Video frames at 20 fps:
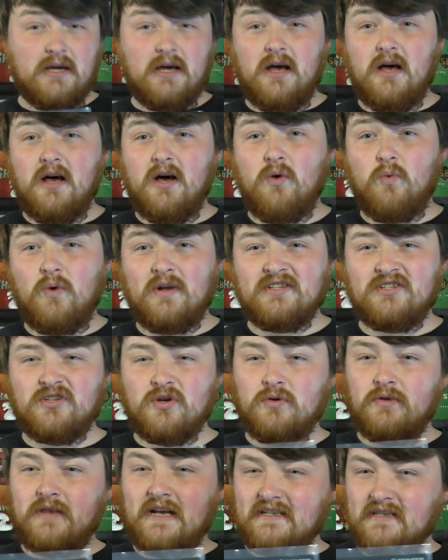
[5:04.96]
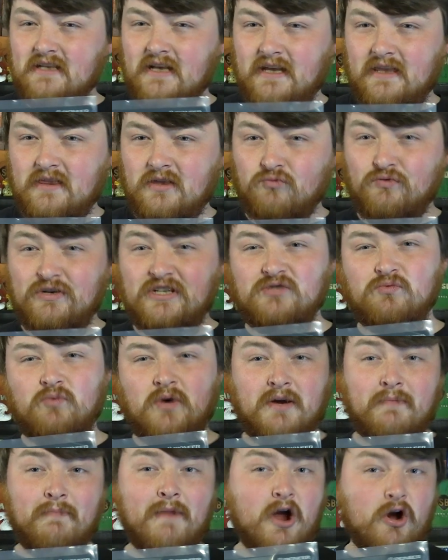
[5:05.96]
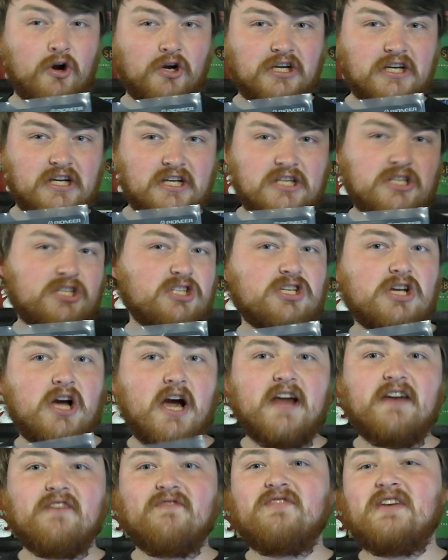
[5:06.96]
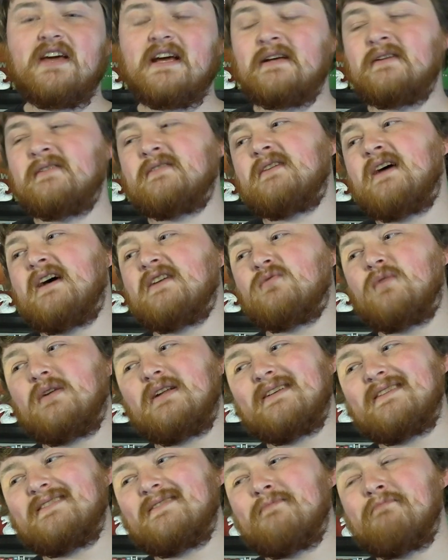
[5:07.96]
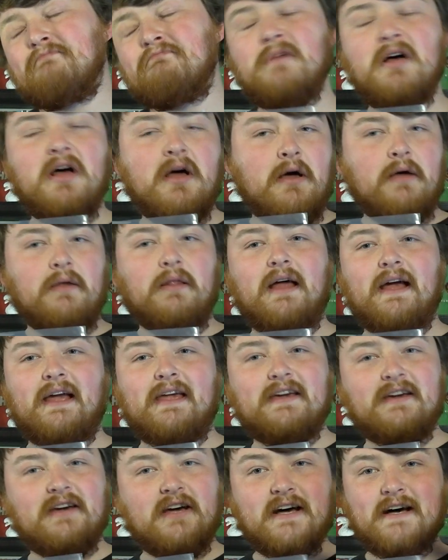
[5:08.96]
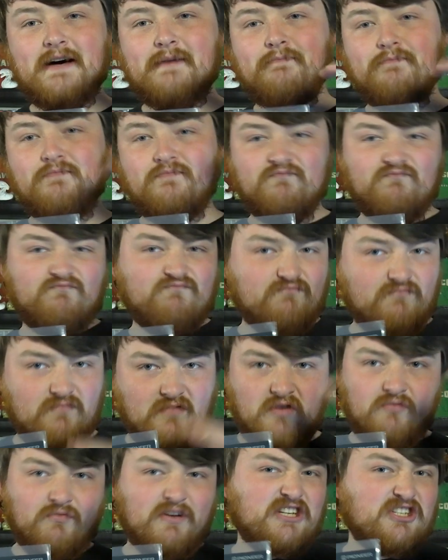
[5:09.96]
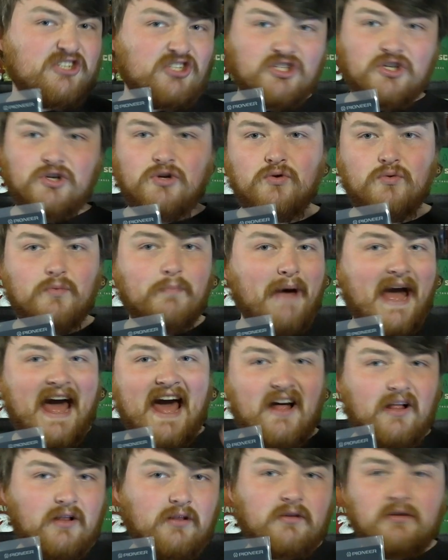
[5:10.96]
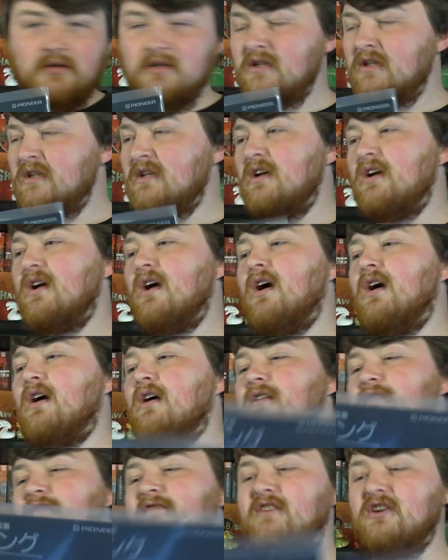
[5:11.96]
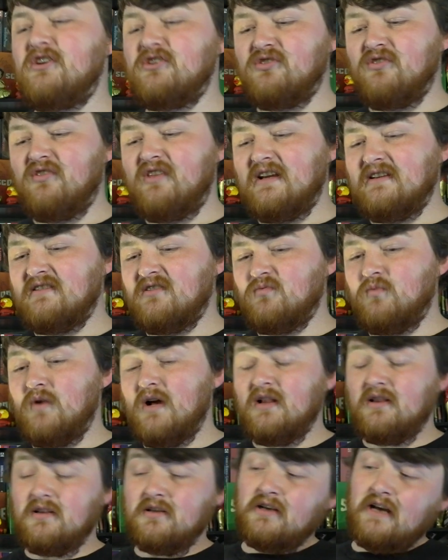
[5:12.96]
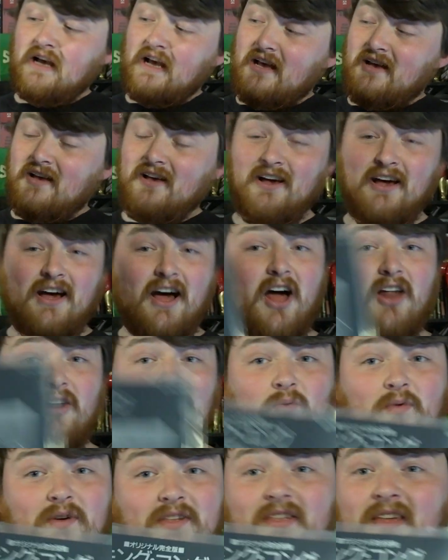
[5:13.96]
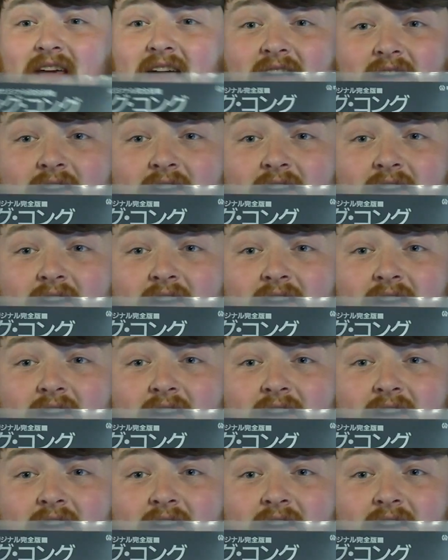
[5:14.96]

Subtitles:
one, so that's like the Region 1 America side of things, as well as some like Region 2 PAL version things as well, along with the